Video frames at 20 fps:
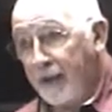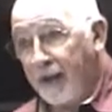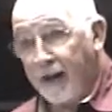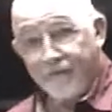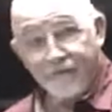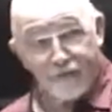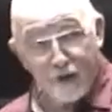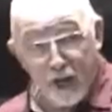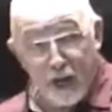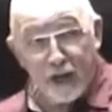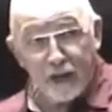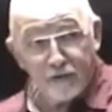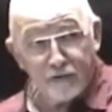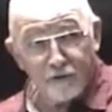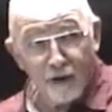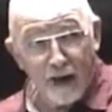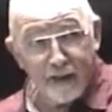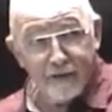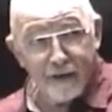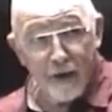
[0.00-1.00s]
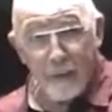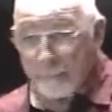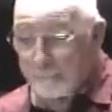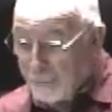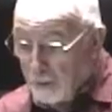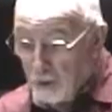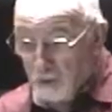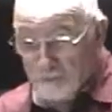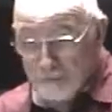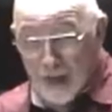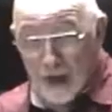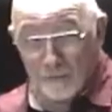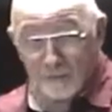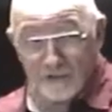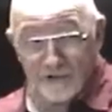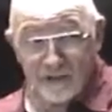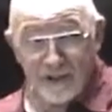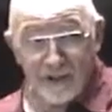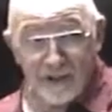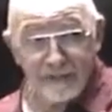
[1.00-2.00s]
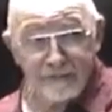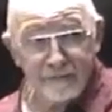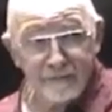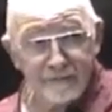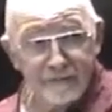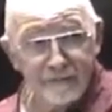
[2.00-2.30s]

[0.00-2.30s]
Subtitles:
Freeze, right there, boom, that was it.